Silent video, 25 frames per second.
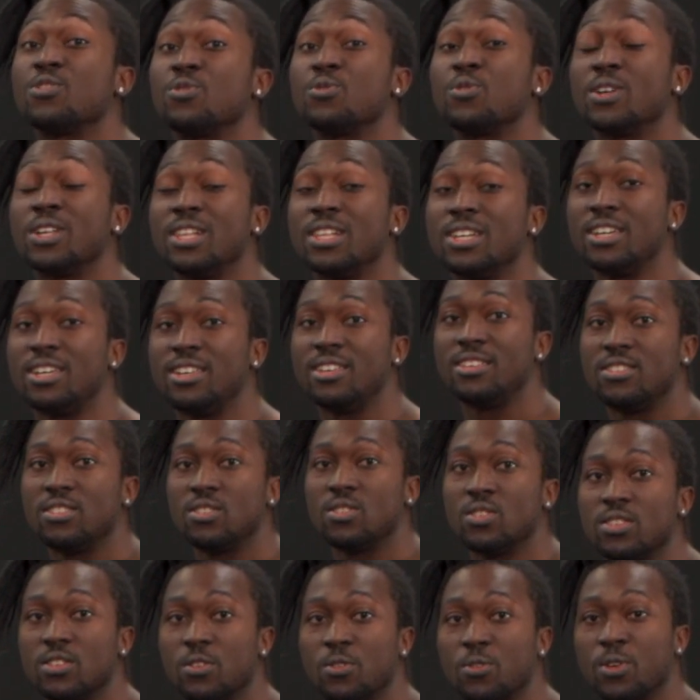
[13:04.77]
really easy
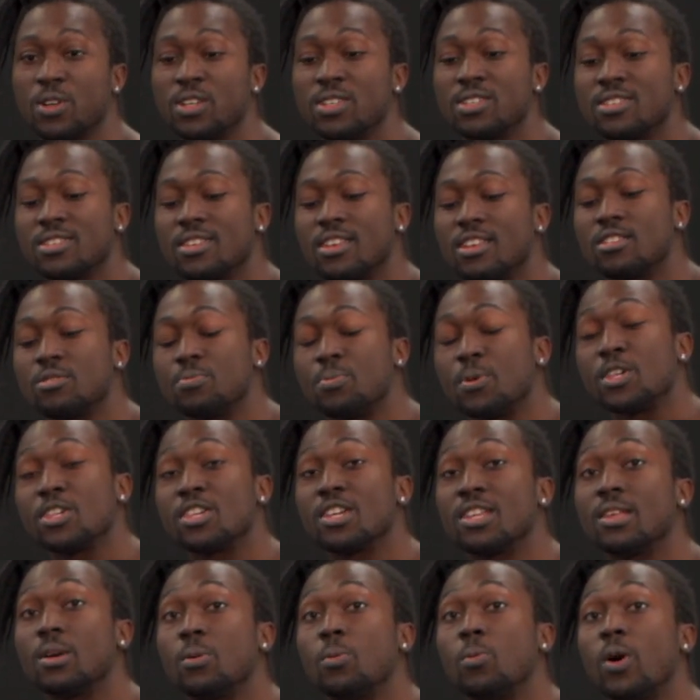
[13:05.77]
on the wrist,
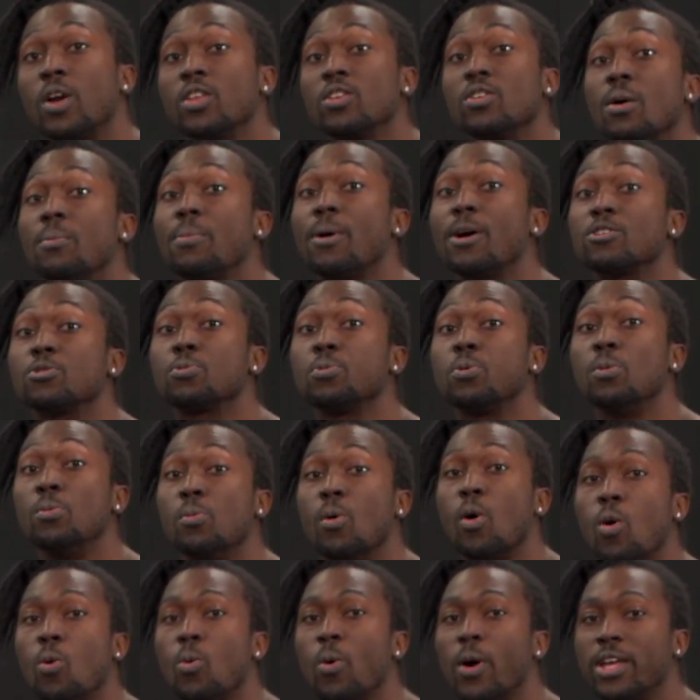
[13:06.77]
especially when you're about to put
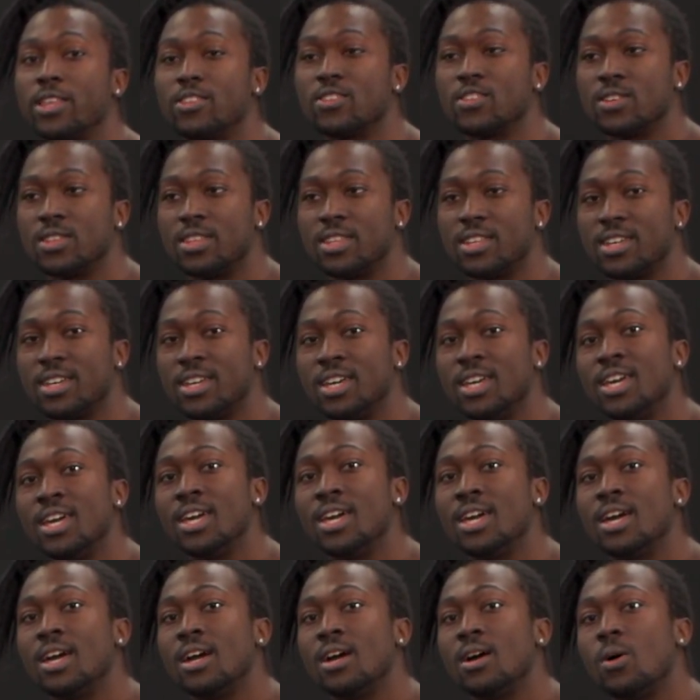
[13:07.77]
more weight on there.
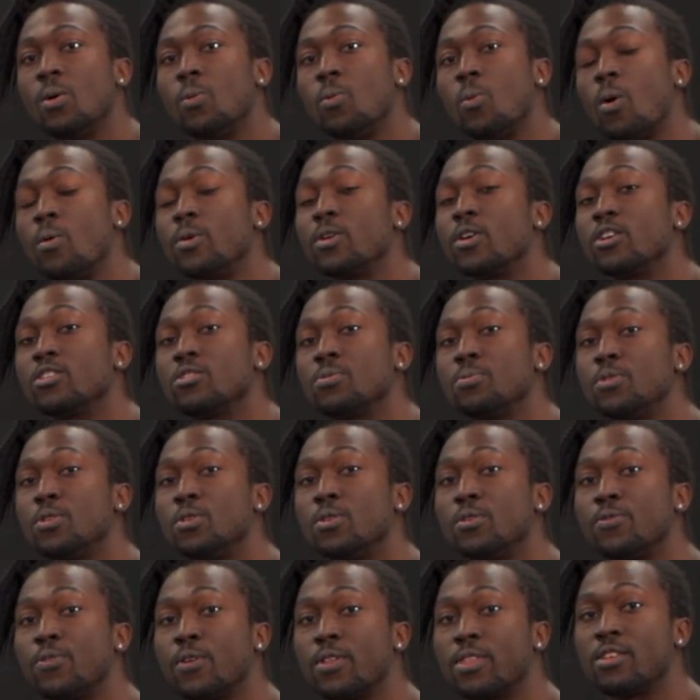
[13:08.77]
What we're going to be
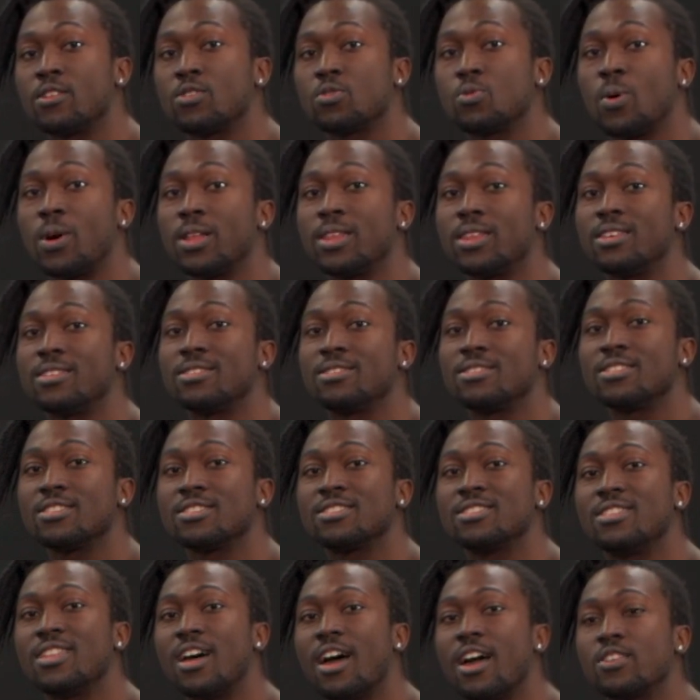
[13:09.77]
doing for this one is
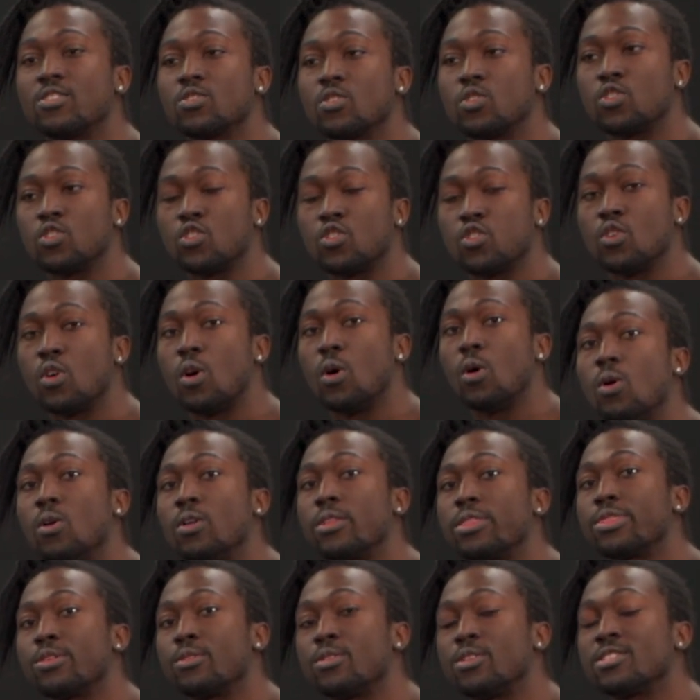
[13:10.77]
just nice control.
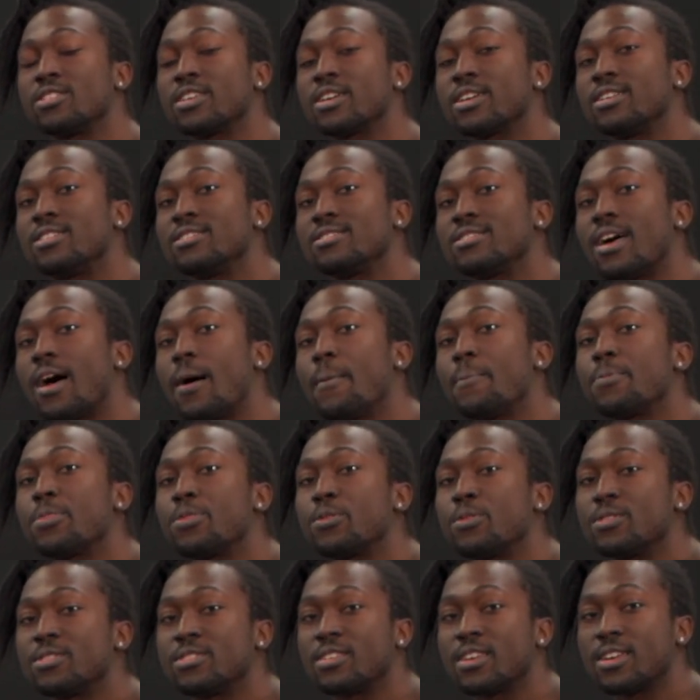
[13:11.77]
3 seconds up,
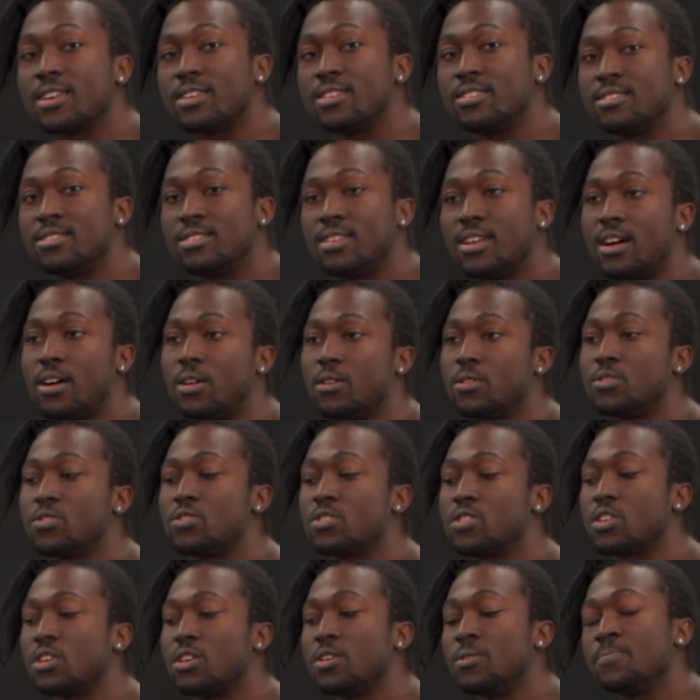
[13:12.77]
3 seconds down.
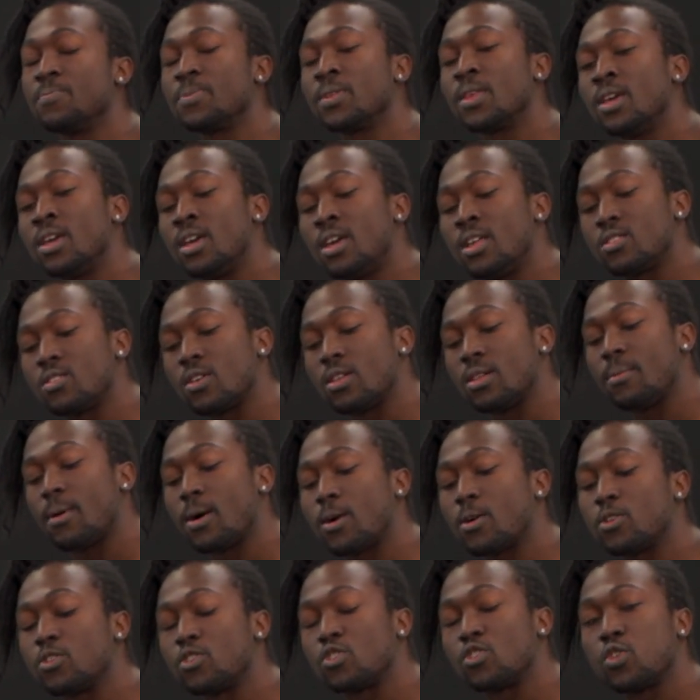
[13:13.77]
So it's all about
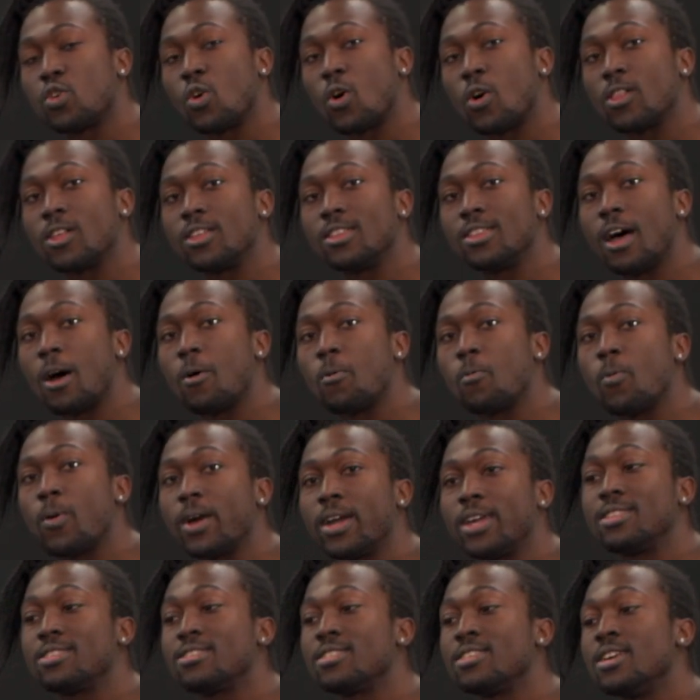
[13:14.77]
controlling that
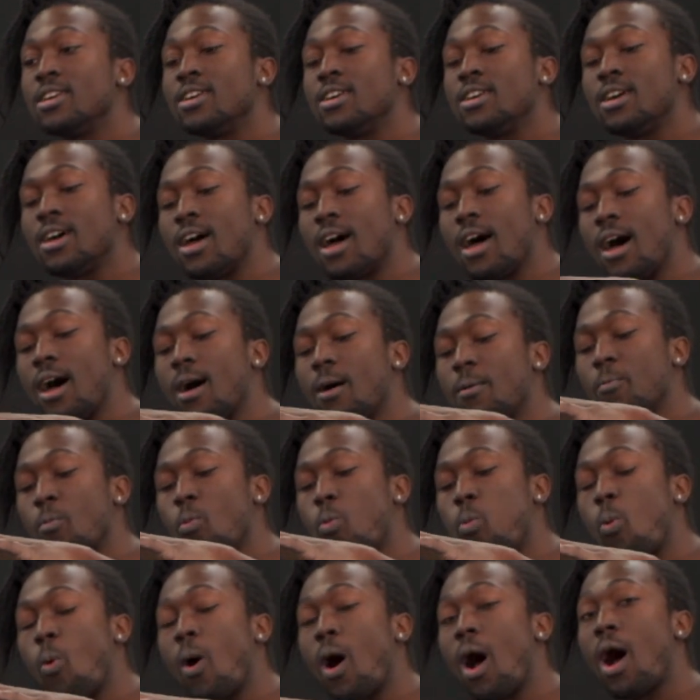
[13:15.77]
weight
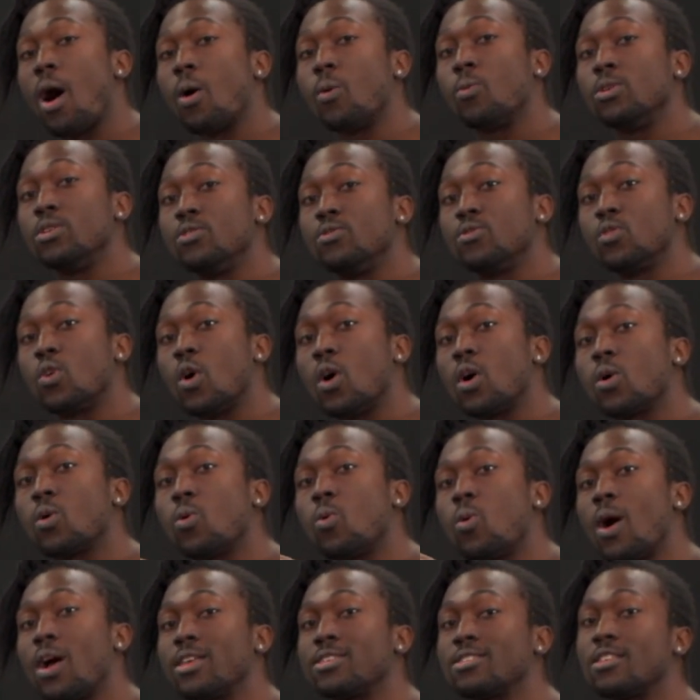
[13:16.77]
while we've got
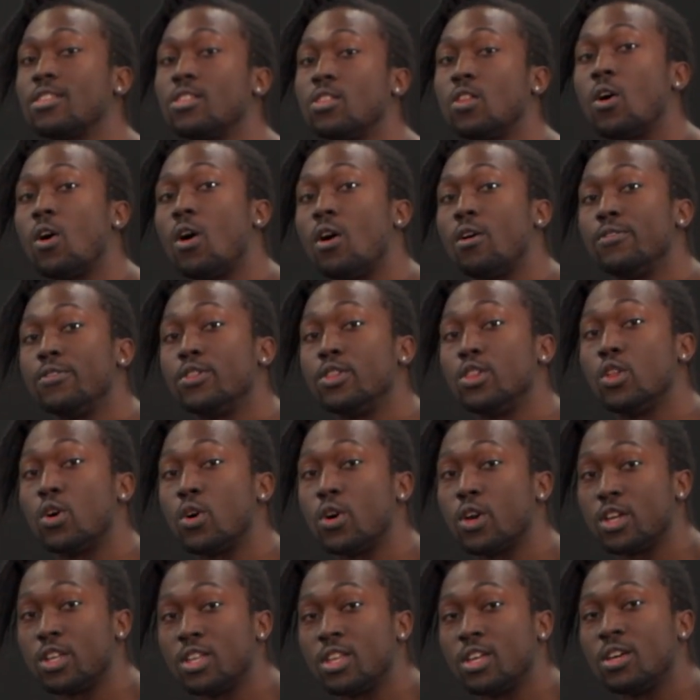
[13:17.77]
quite a lot of
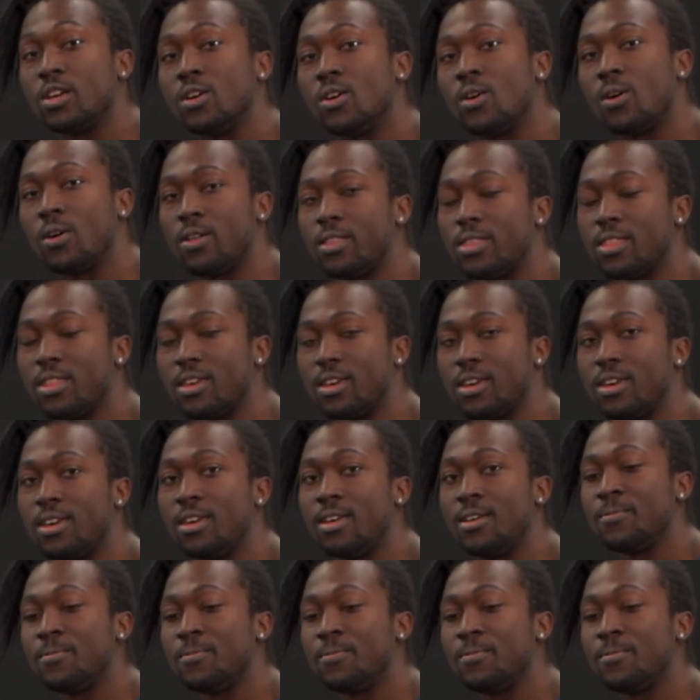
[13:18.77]
load on there.